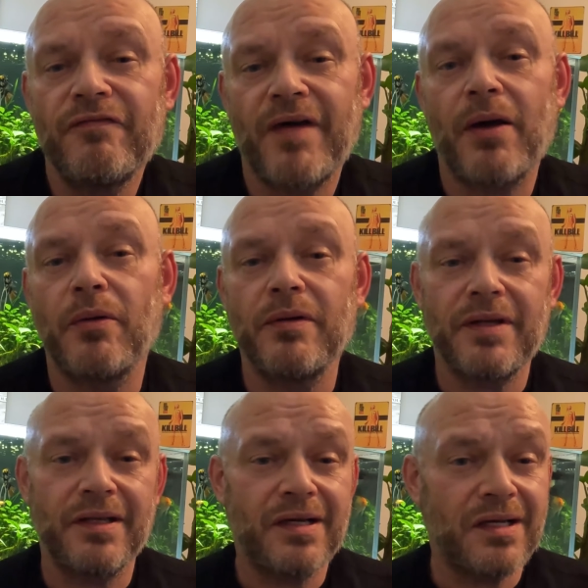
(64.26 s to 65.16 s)

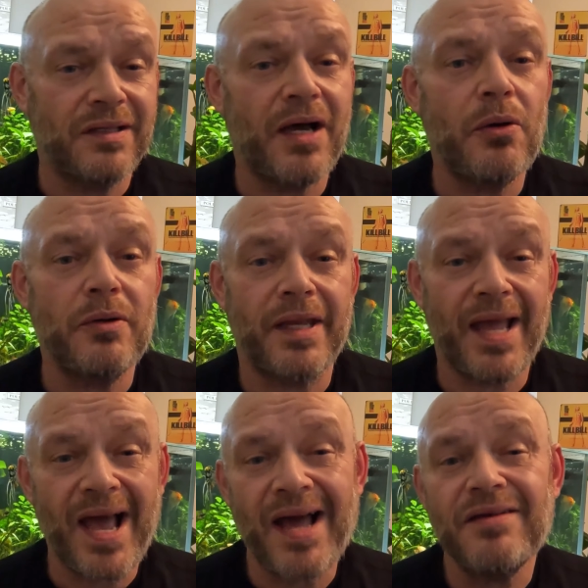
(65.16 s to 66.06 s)
found in
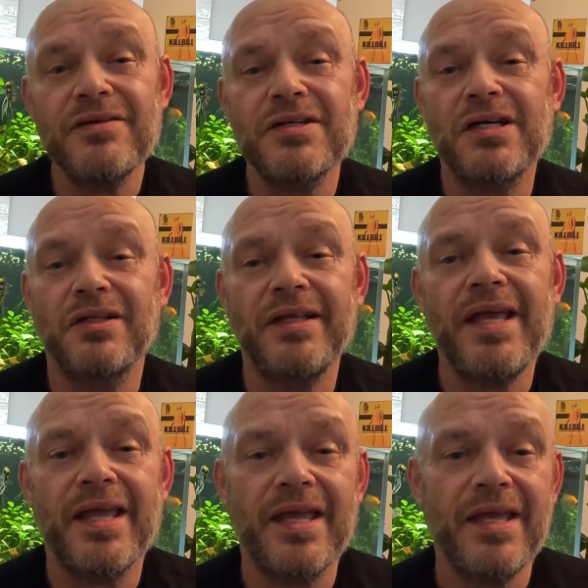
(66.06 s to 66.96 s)
cloudy and
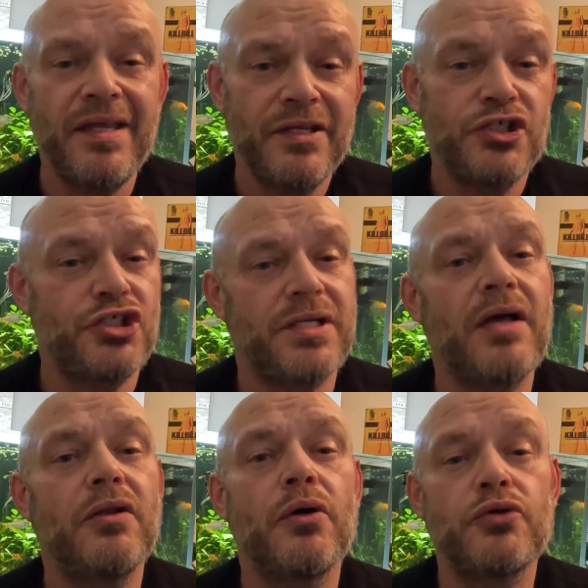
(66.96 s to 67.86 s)
clear,
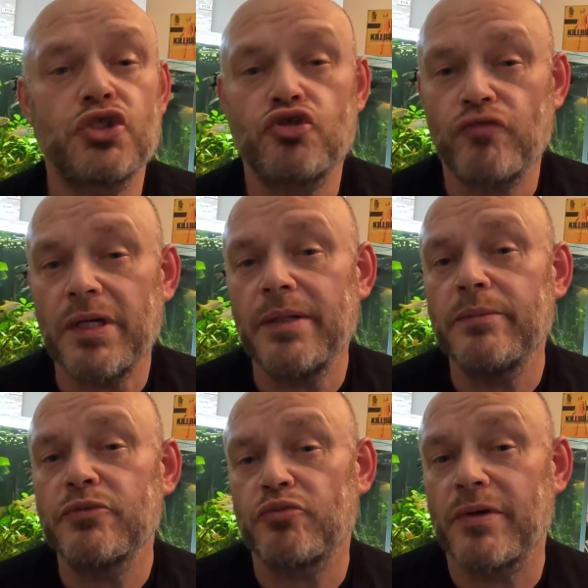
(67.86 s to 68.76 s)
shallow
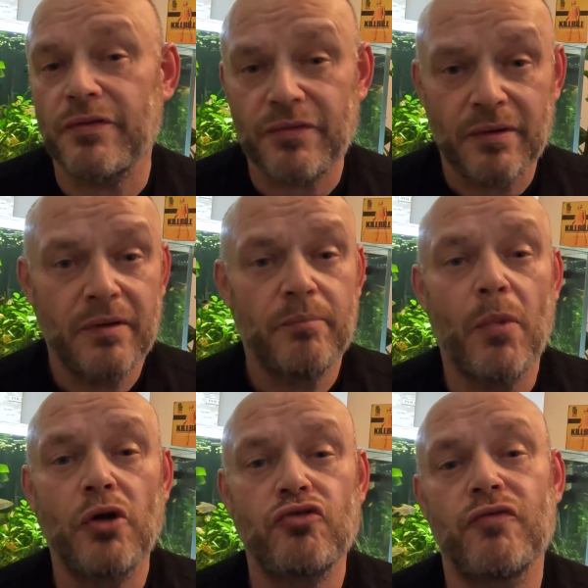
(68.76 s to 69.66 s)
streams with
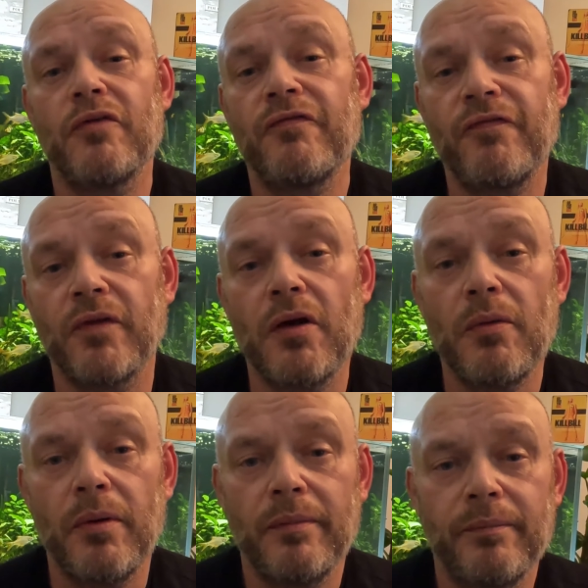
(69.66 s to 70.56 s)
moderate
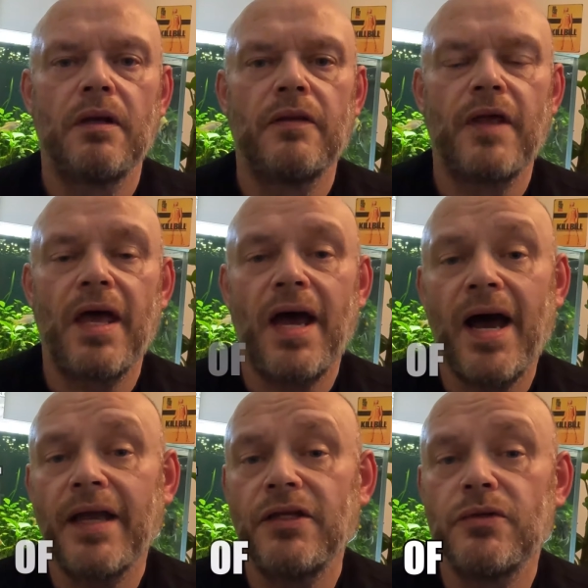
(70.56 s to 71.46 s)
flow. Their
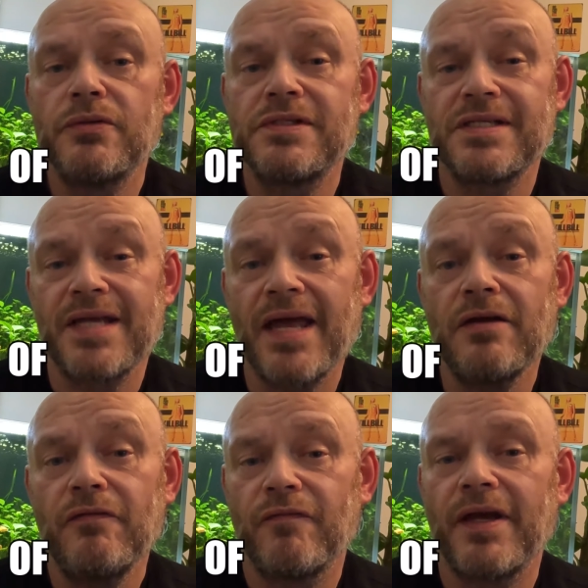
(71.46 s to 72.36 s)

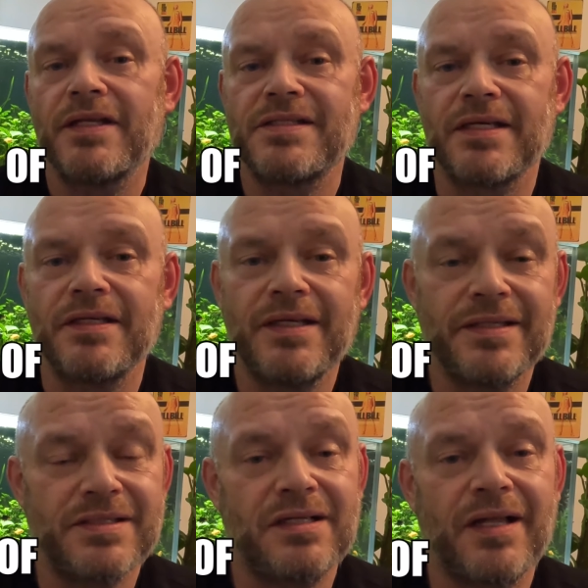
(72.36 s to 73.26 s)
IUCN rating
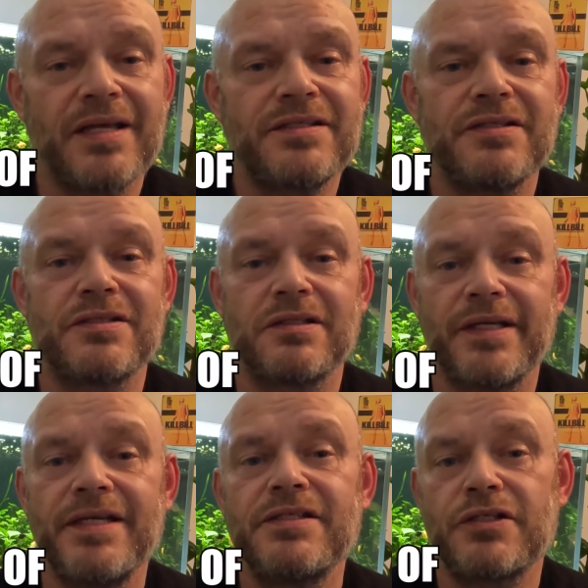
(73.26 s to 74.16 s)
is classed as
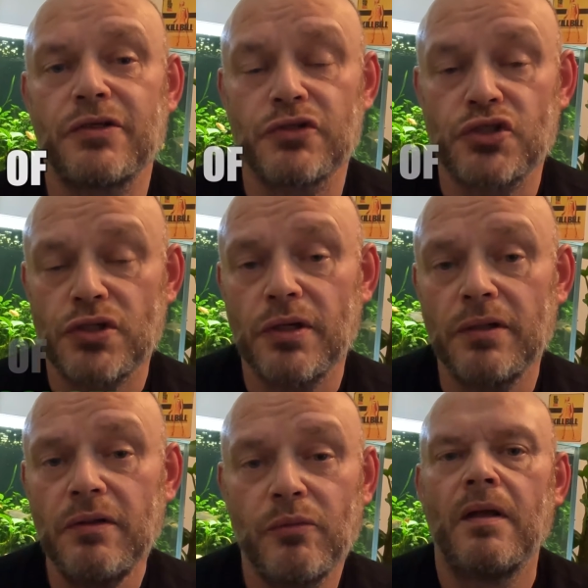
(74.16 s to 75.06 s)
least
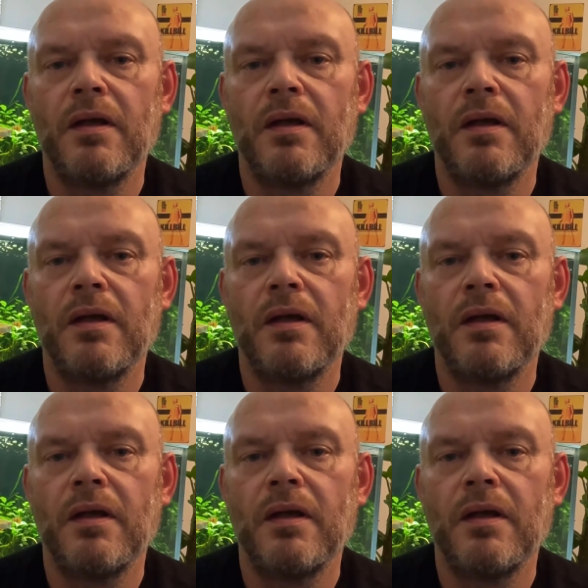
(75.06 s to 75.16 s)
concern.